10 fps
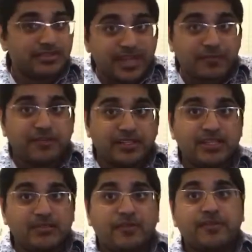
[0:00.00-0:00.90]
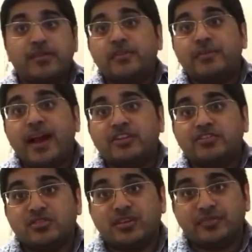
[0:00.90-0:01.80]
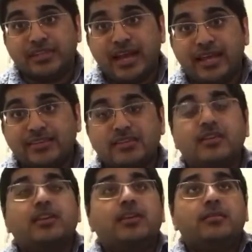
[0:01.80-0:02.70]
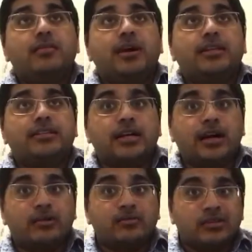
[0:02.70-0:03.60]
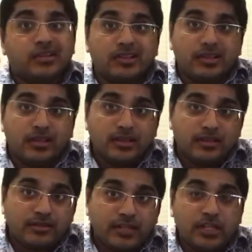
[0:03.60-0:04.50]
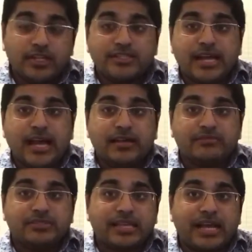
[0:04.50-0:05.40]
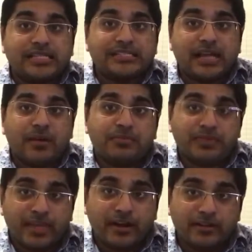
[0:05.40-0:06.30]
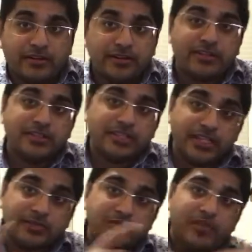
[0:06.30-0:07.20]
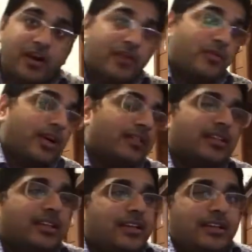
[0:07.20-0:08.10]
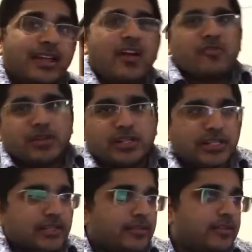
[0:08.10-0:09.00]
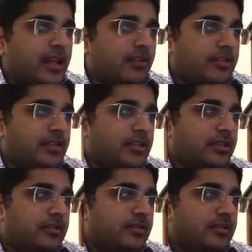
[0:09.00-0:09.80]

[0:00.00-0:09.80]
Definitely my favorite match of the night. But the good times kind of stop there. So let's move on. Well, not really, not really.